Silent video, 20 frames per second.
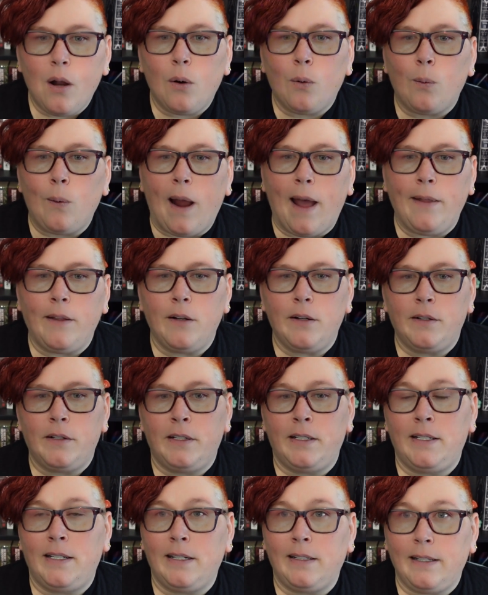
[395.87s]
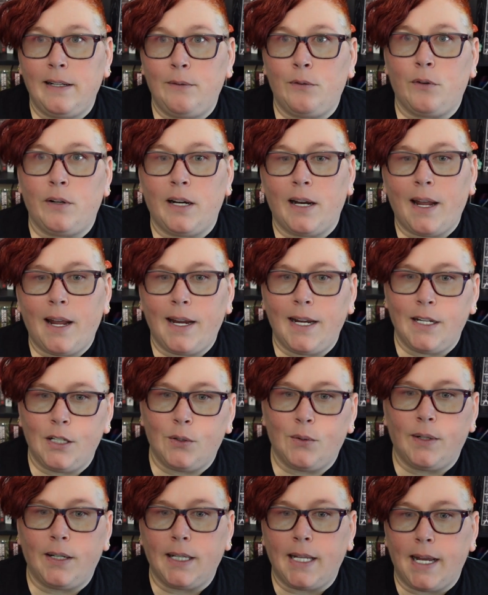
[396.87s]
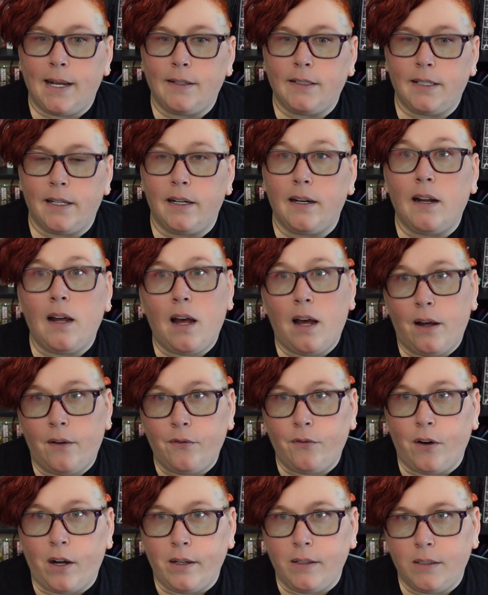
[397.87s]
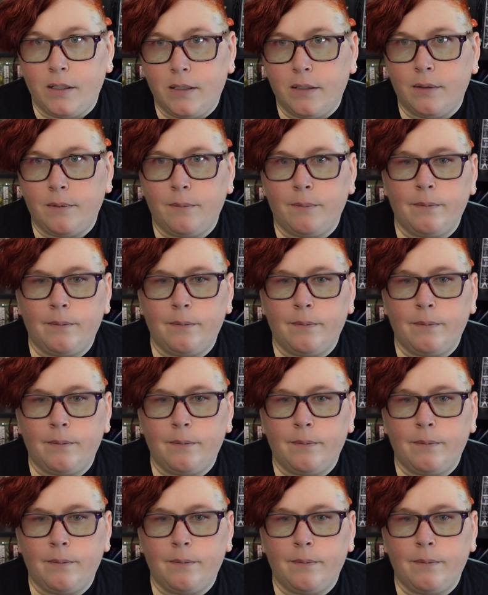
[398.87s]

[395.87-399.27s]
rather than delivering a history lesson up front.